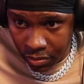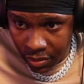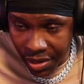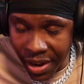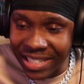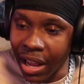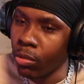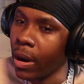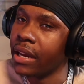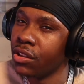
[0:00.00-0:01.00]
He's like,
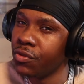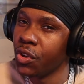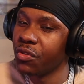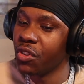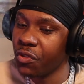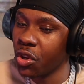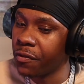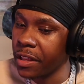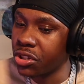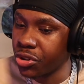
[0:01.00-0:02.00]
wait,
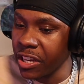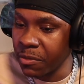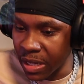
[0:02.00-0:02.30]
you've intrigued